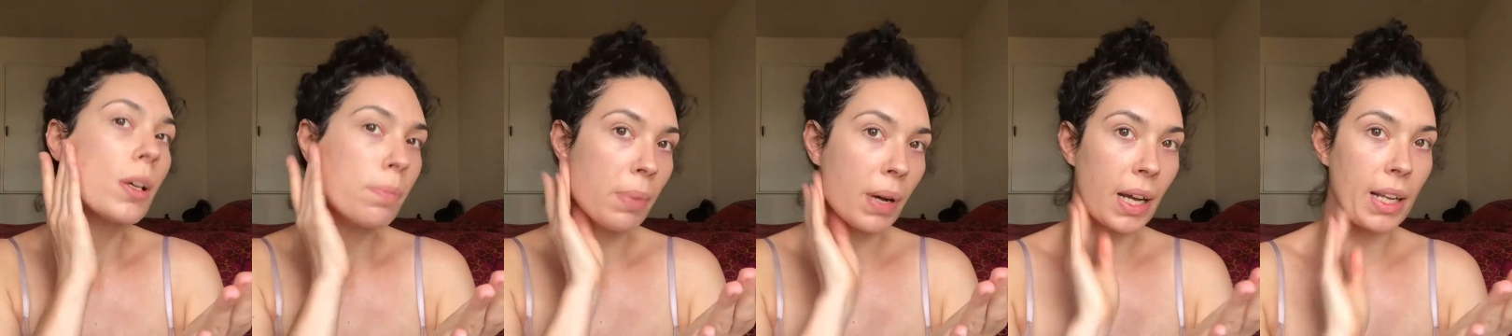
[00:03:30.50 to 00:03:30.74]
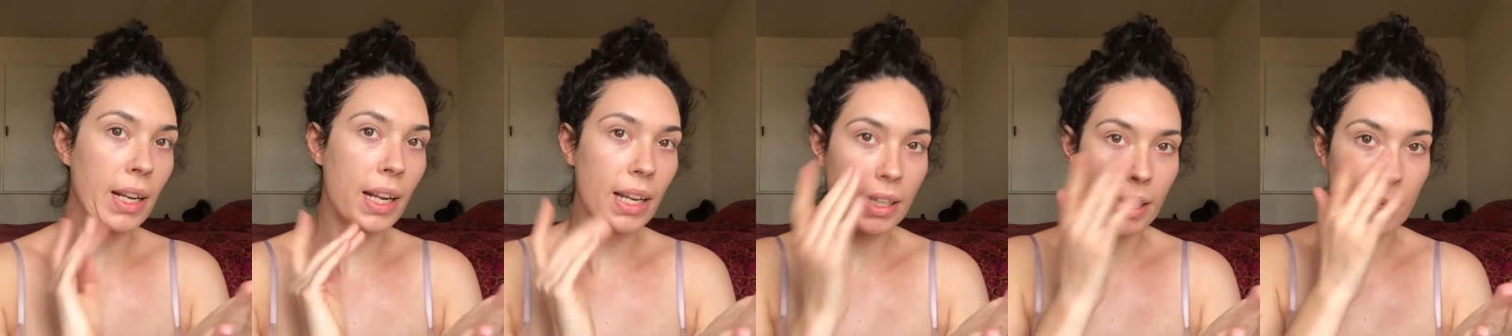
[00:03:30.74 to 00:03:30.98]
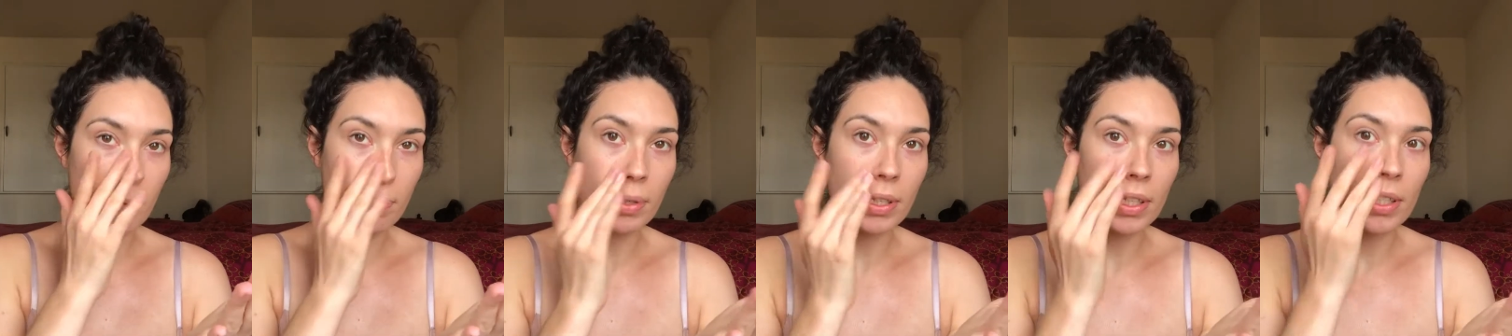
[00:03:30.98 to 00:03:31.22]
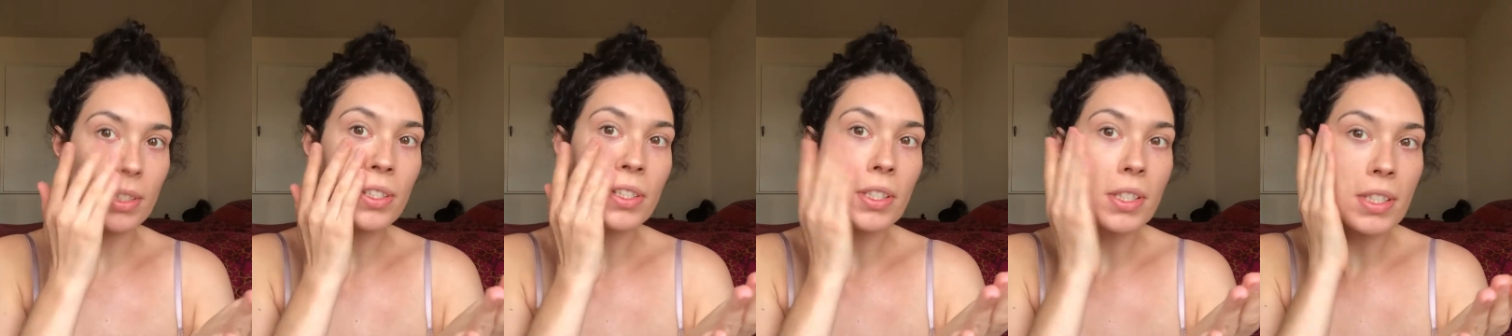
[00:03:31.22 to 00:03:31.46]
I like it
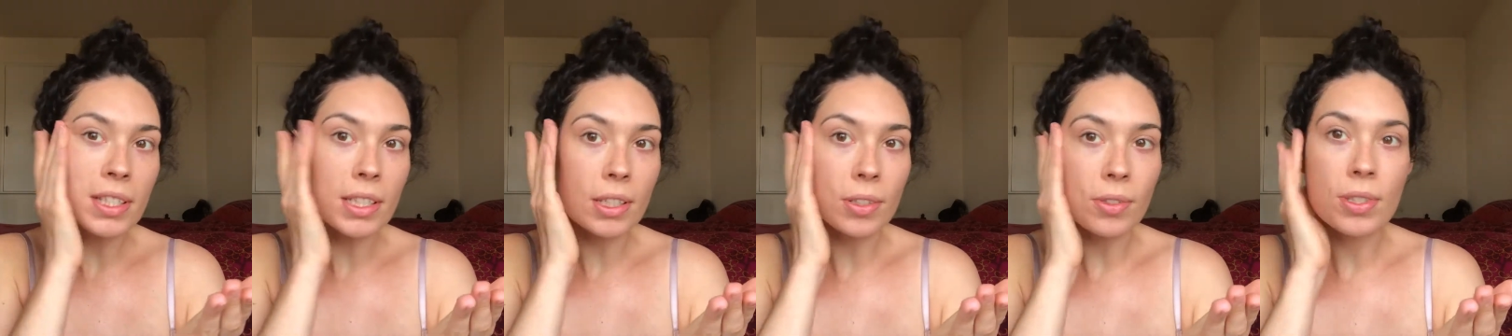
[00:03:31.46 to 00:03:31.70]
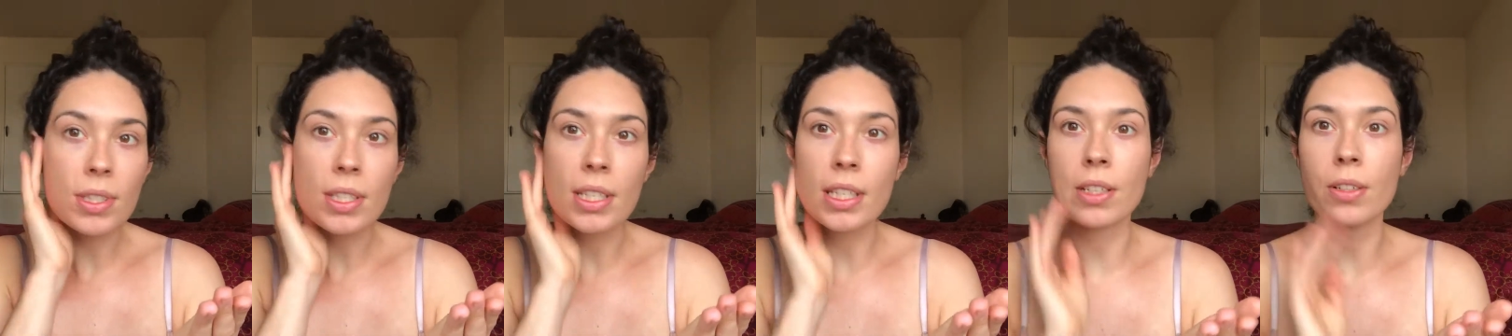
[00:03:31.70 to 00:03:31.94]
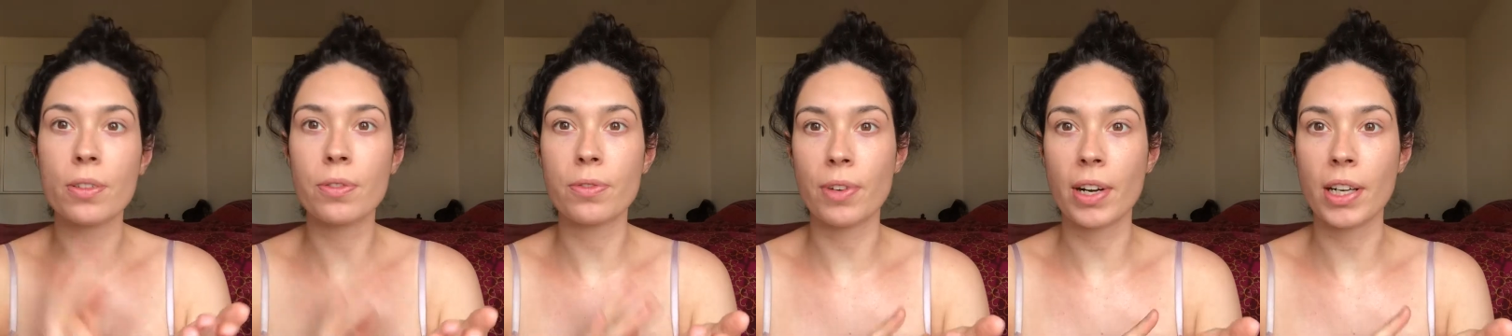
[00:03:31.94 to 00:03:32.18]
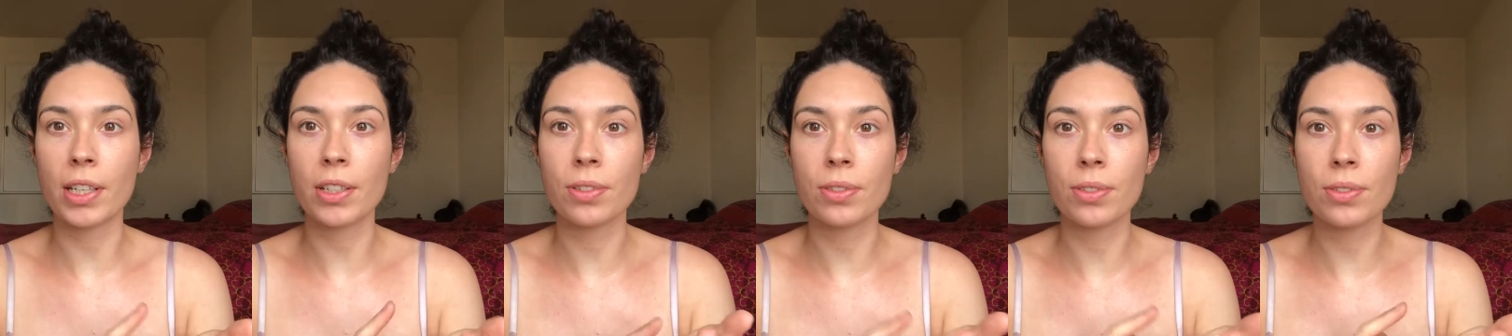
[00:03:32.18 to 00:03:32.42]
because you still see your
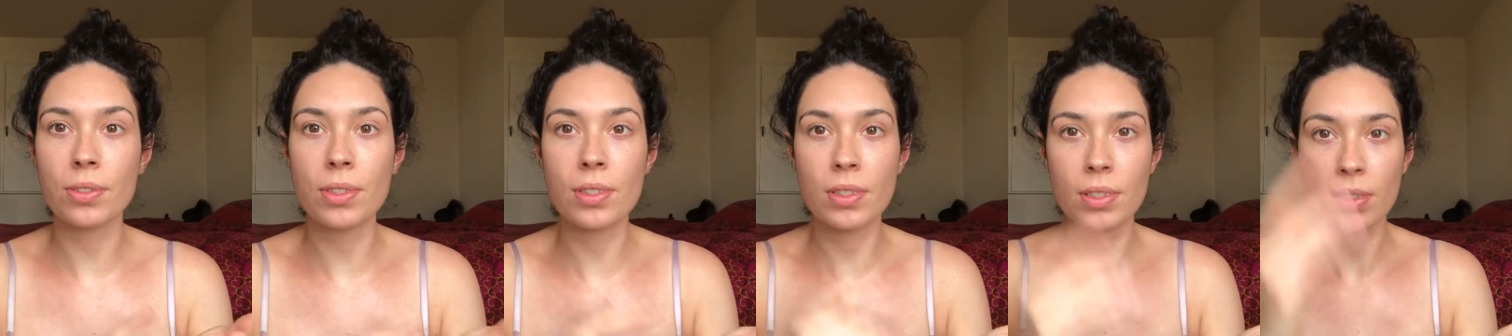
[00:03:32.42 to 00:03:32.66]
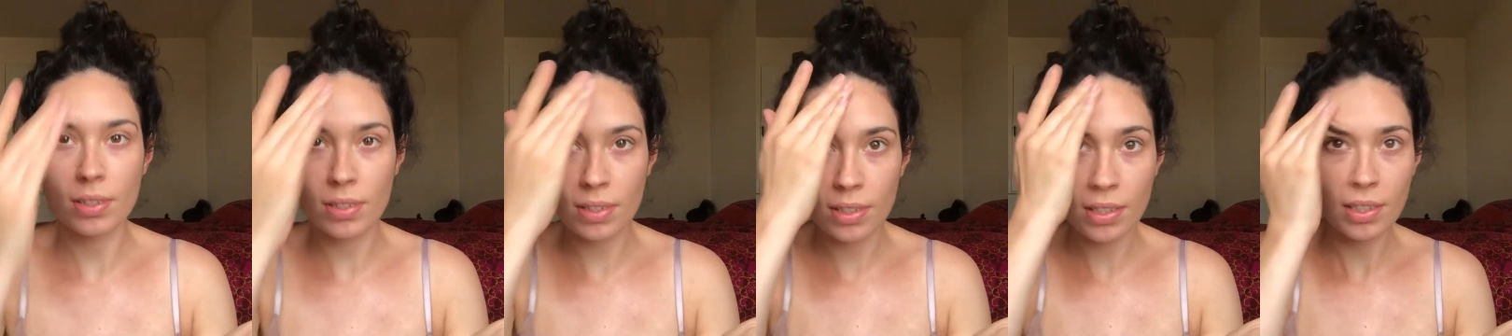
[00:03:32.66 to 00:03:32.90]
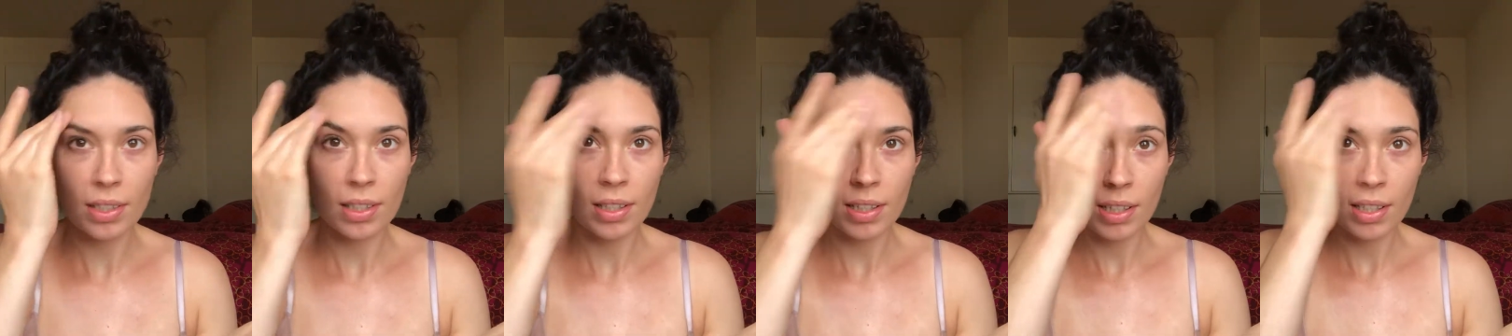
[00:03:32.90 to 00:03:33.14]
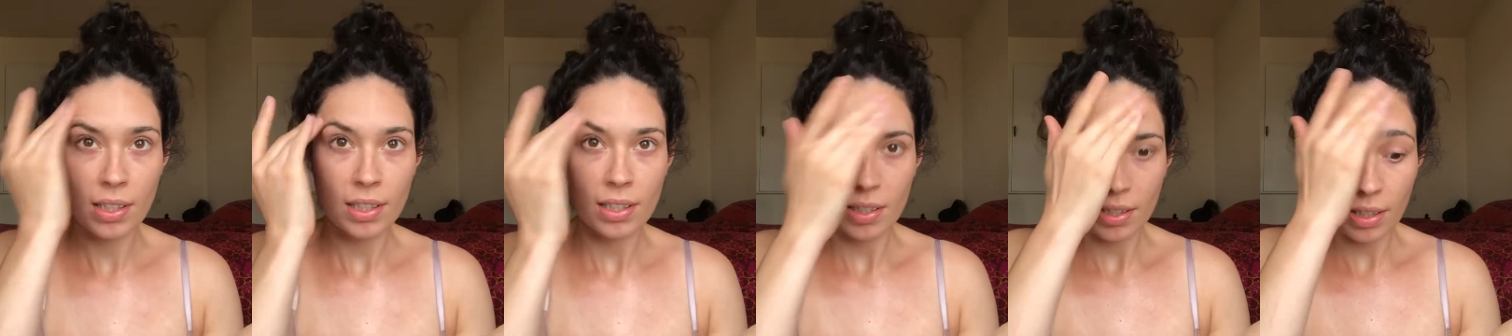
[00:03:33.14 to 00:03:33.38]
freckles
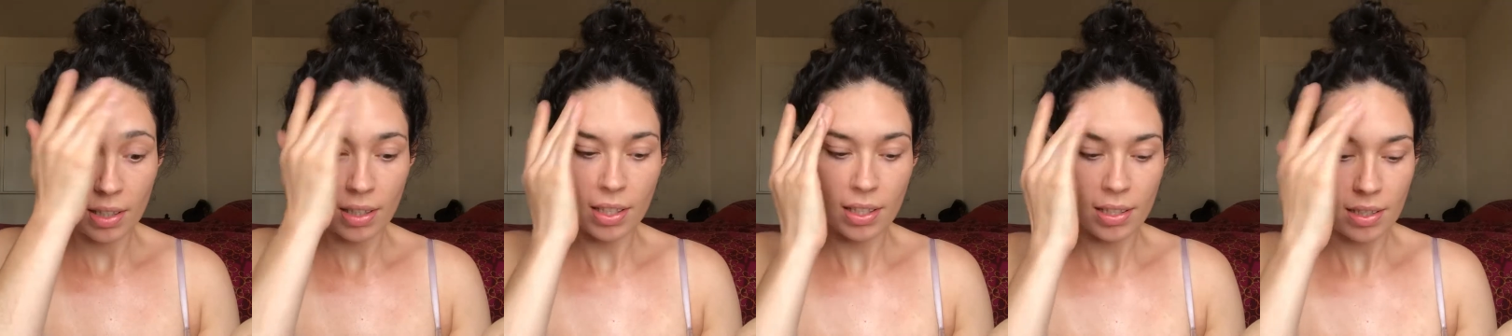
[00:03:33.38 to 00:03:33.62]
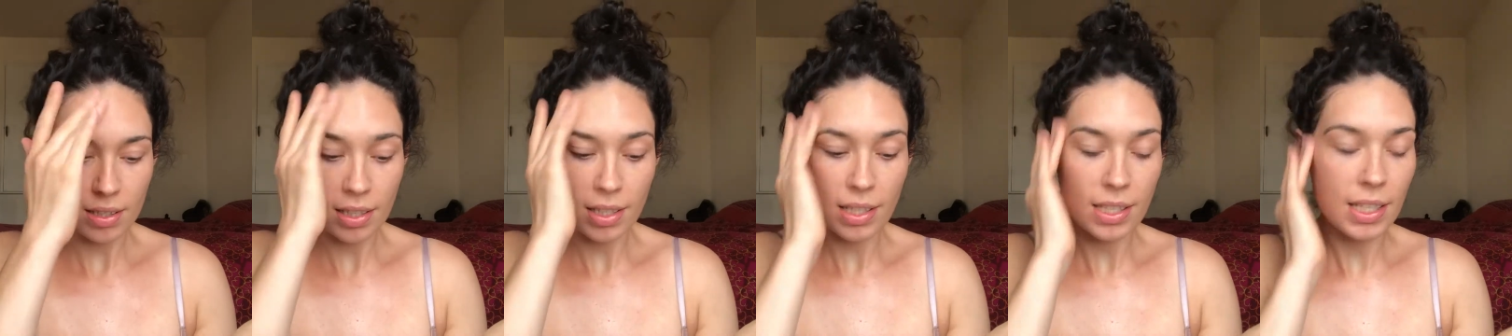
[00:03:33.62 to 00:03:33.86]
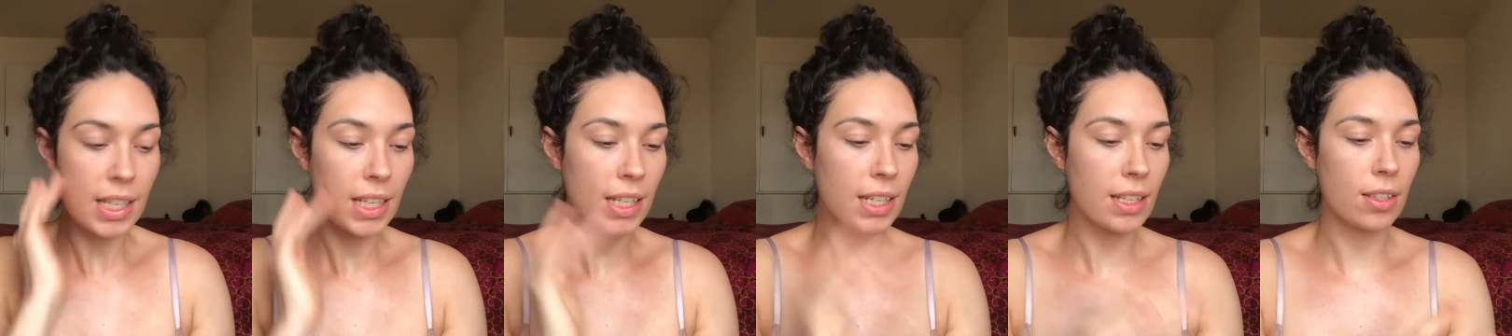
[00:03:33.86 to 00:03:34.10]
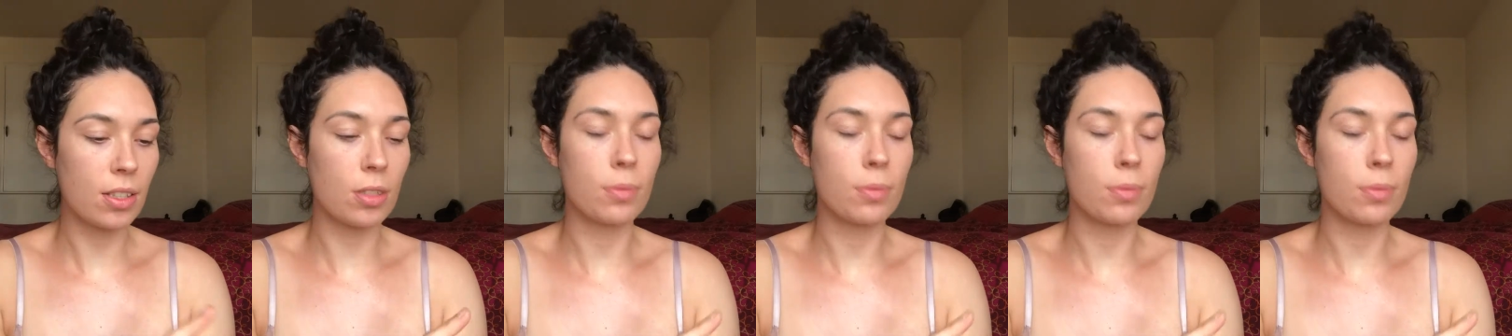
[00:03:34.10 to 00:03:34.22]
underneath.